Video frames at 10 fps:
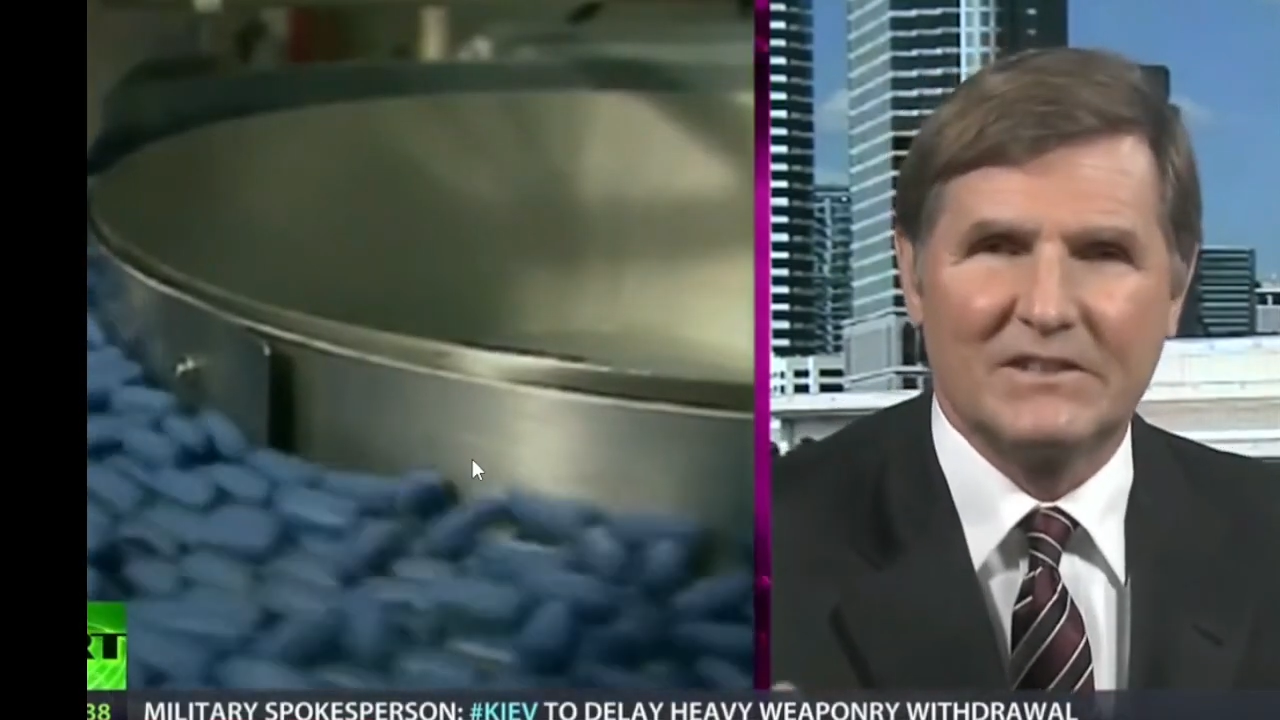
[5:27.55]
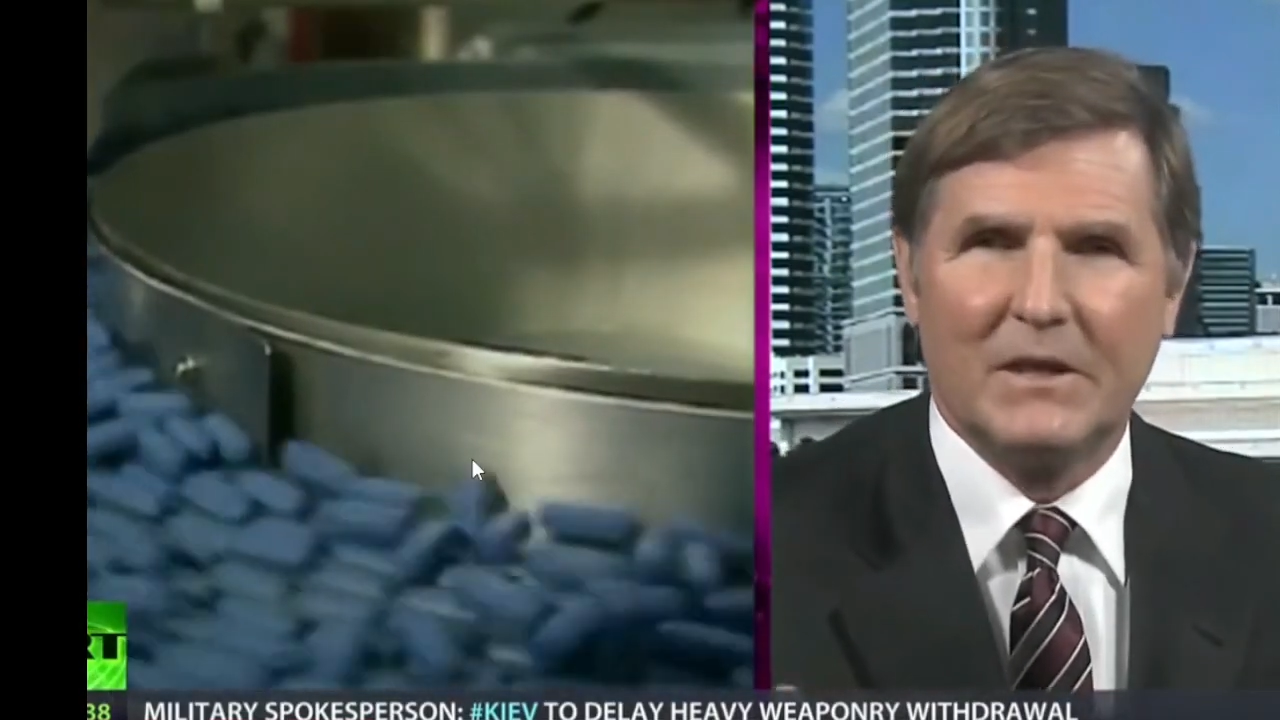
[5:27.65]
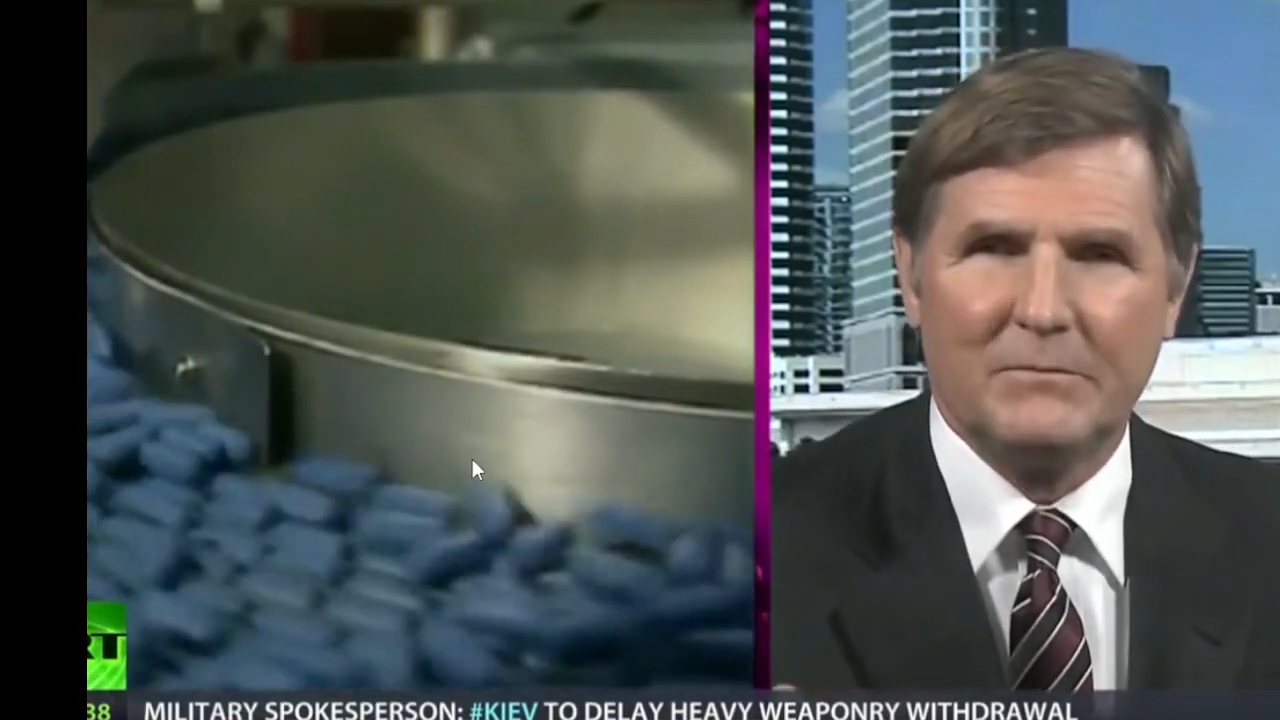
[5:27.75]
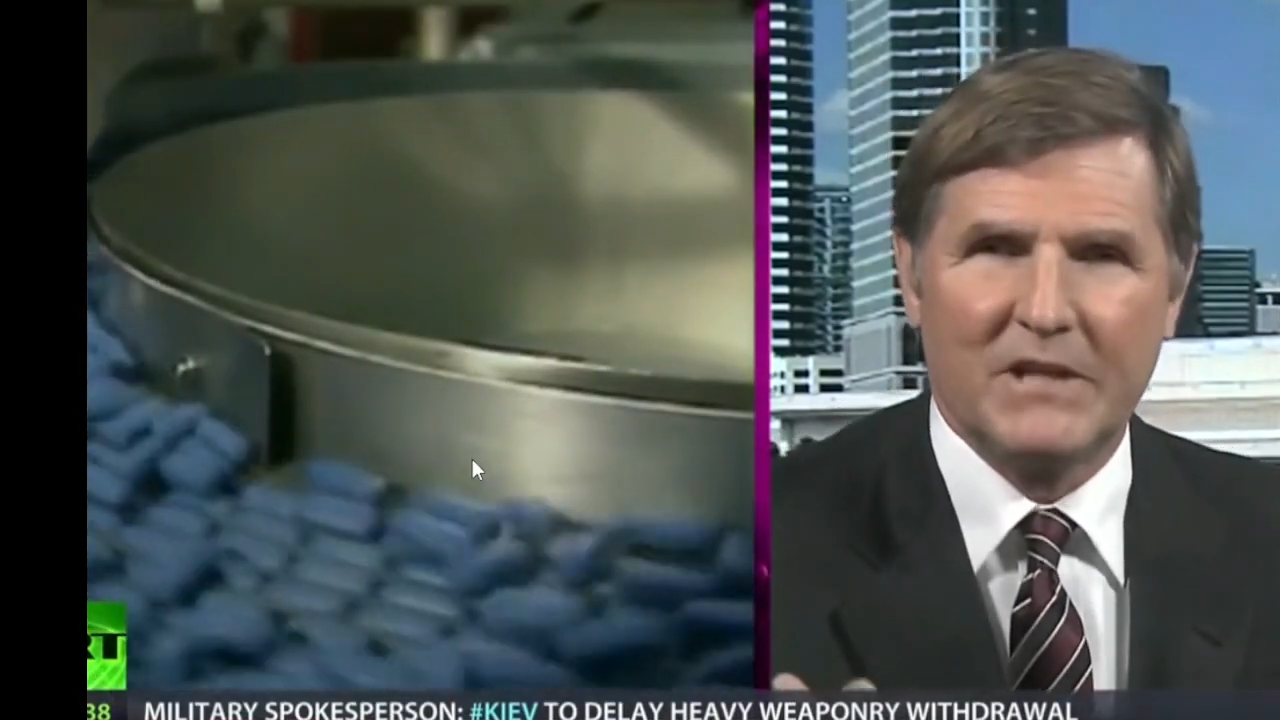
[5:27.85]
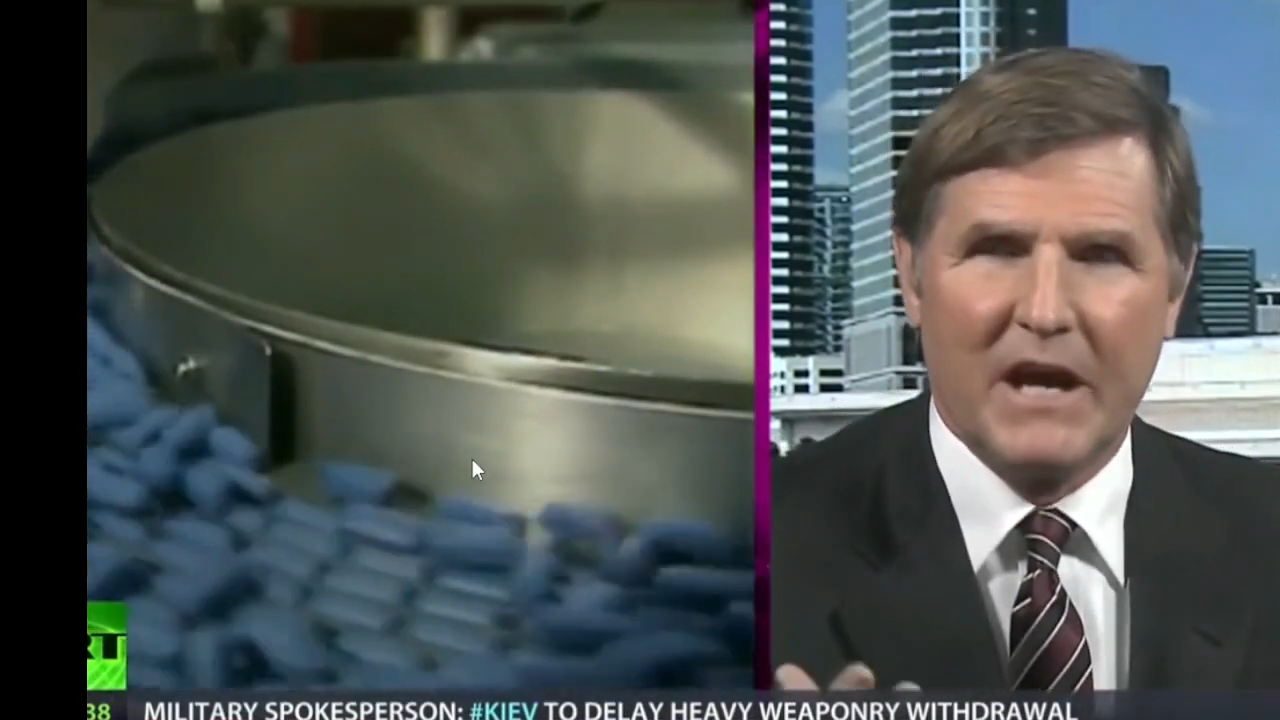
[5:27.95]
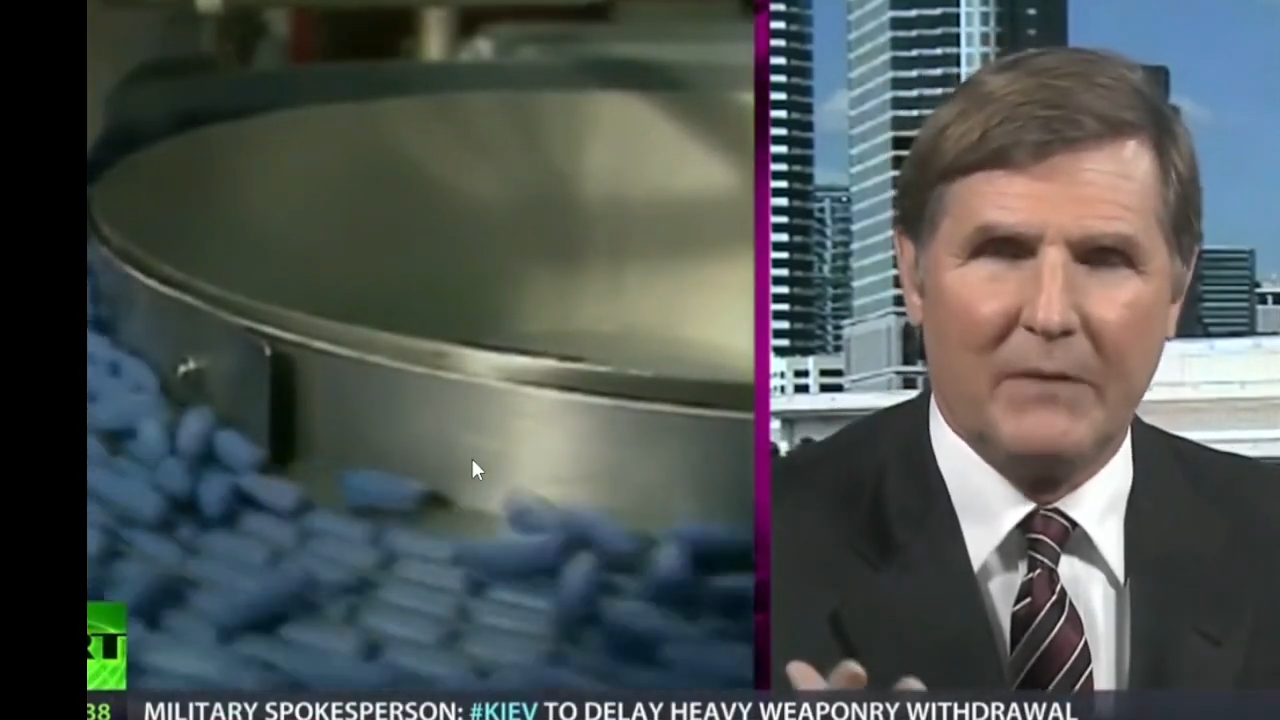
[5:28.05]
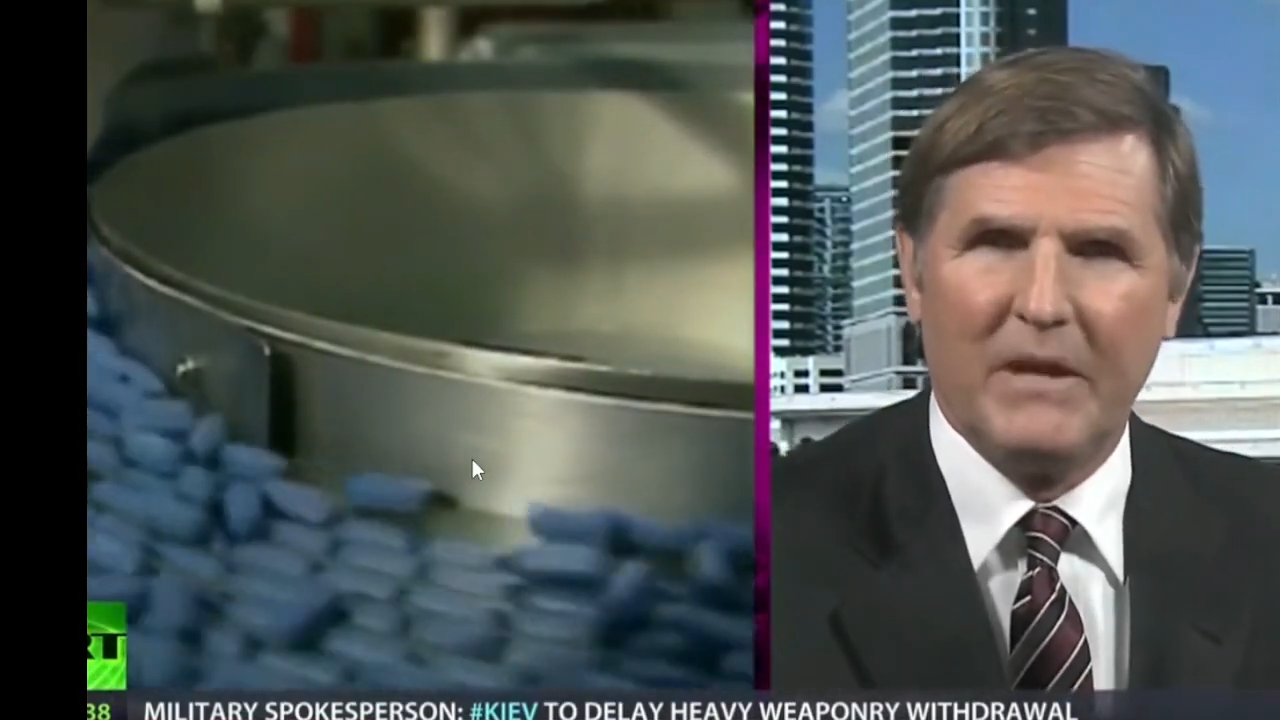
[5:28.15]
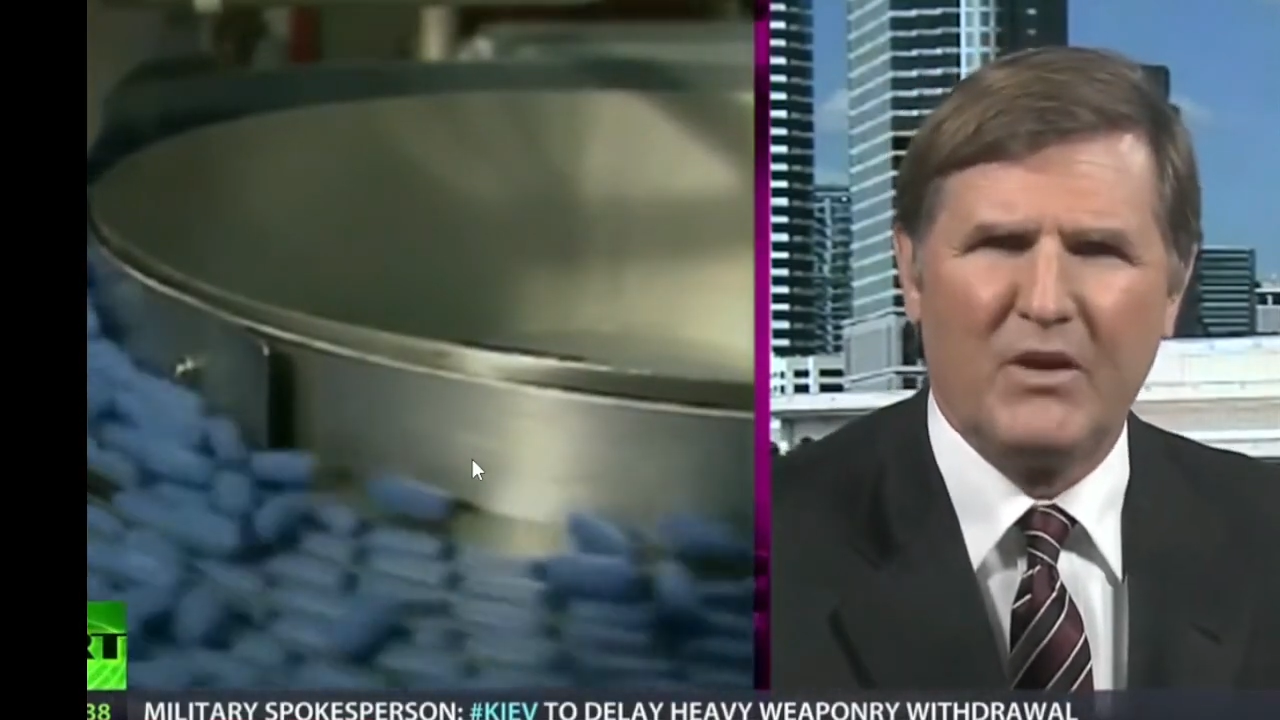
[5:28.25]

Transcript: sometimes.